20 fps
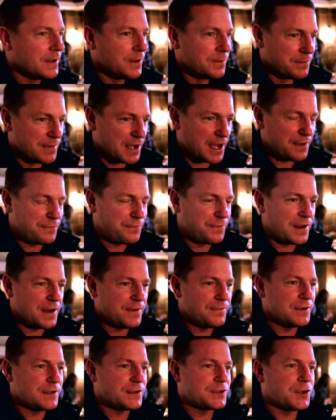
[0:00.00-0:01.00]
My
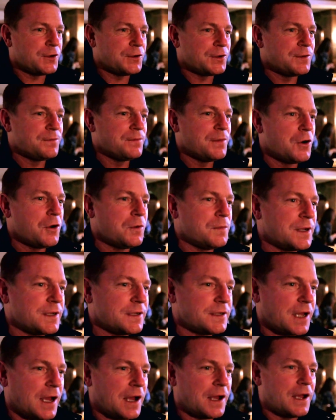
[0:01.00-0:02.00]
favourite Tottenham
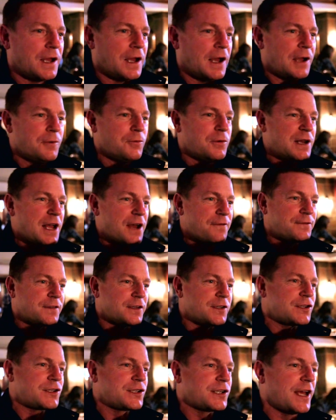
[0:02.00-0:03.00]
moment, I would have to
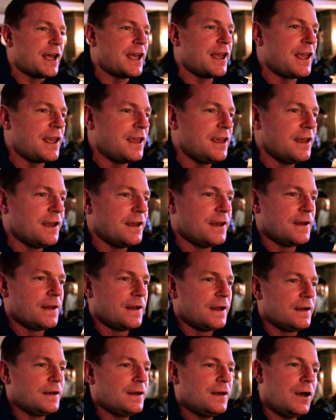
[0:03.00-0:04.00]
say,
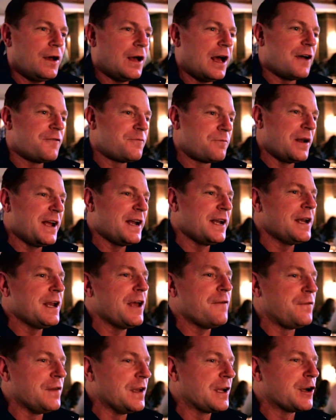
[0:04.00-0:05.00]
I've played
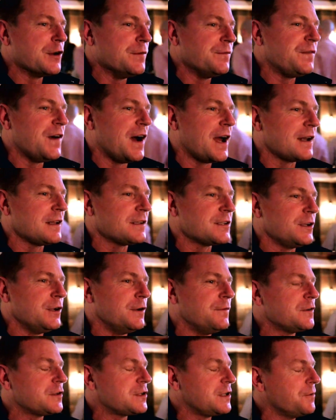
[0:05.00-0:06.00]
in FA Cup finals, and
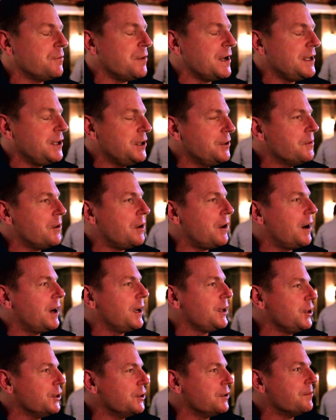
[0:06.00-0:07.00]
obviously when you are
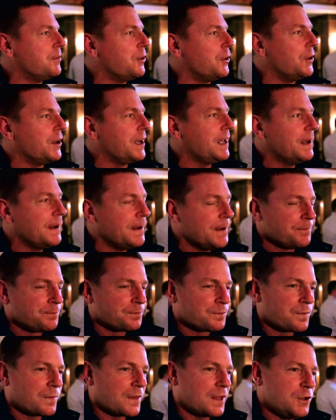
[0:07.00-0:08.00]
a young boy,
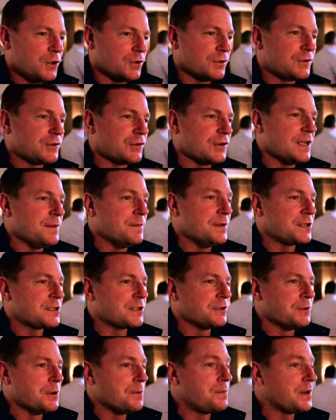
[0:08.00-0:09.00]
your dream is
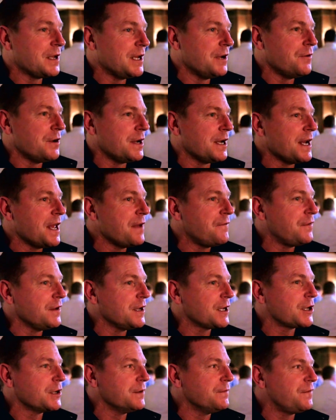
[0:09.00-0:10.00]
to appear in an FA
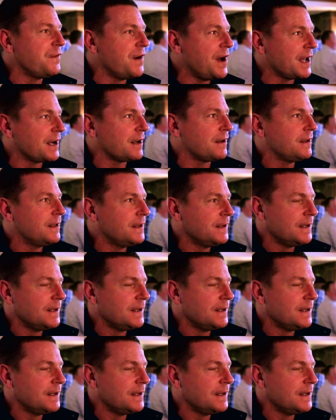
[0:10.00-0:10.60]
Cup final.